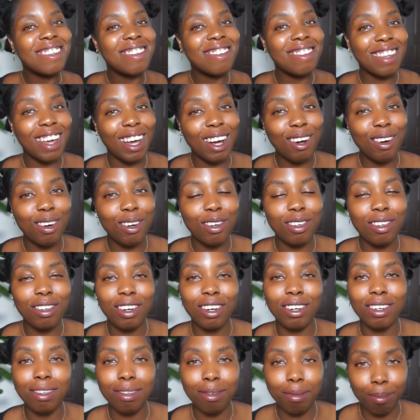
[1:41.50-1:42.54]
Saron
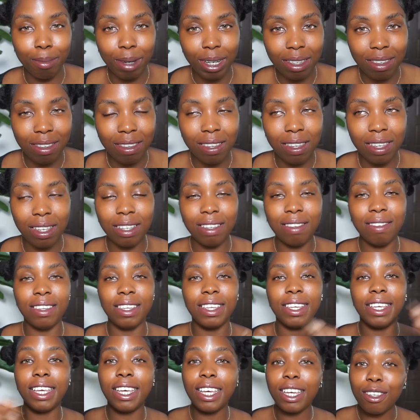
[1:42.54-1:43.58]
Cosmetics.
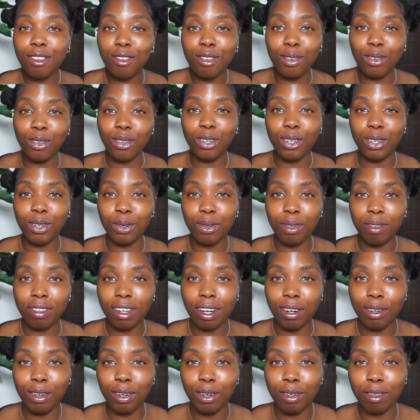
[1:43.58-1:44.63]
In case you do not know
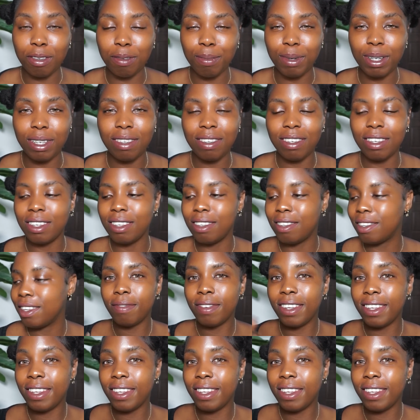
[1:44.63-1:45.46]
Saron Cosmetics,